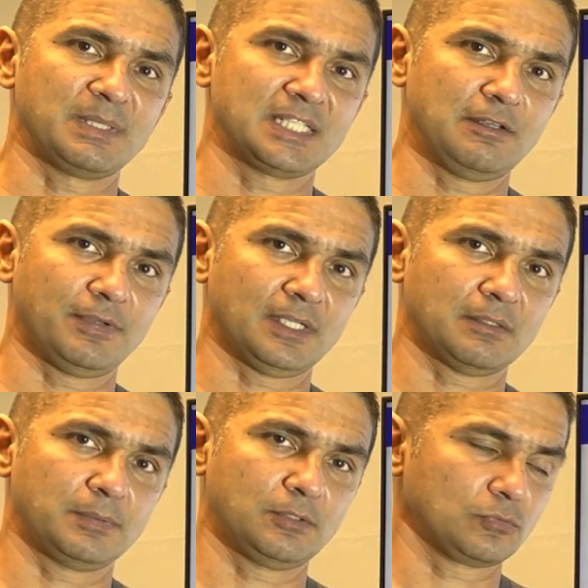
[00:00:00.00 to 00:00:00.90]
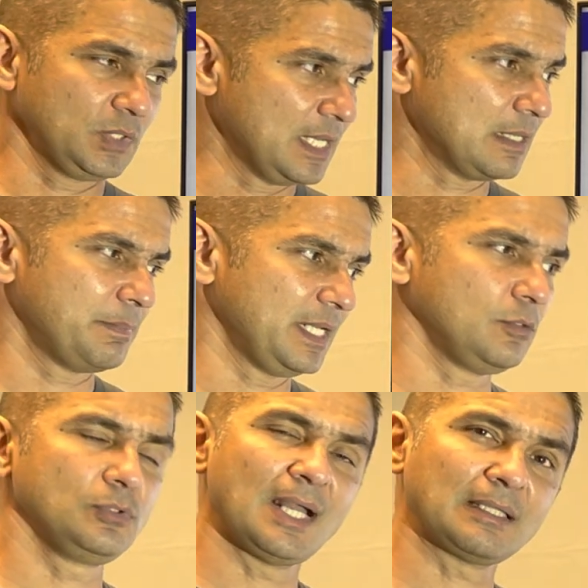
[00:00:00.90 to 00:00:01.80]
Pacific because we had a very
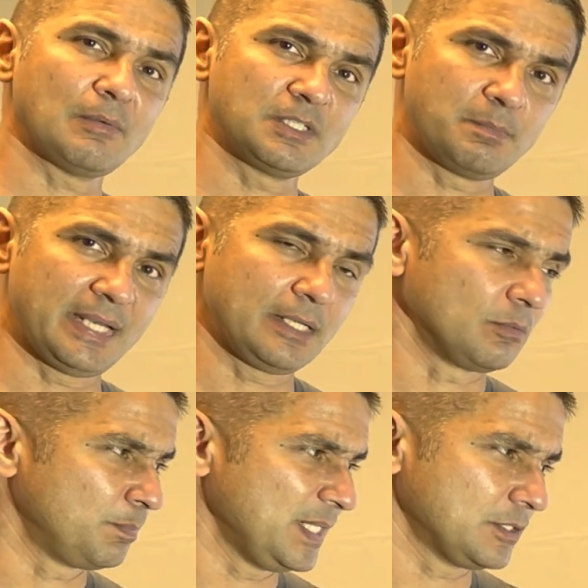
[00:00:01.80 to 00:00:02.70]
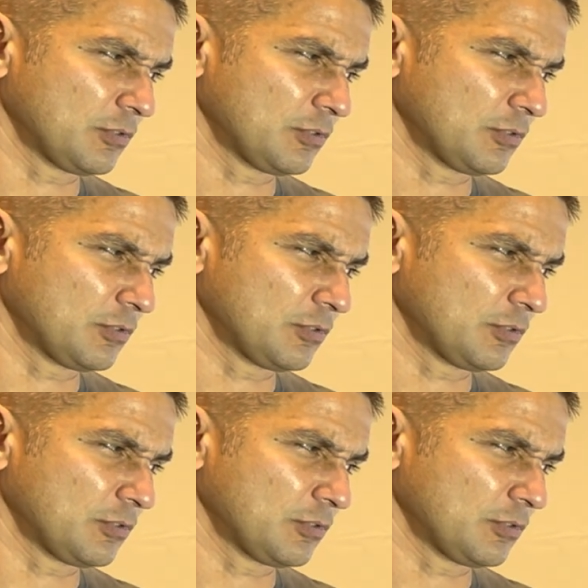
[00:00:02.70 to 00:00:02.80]
good database, very complete.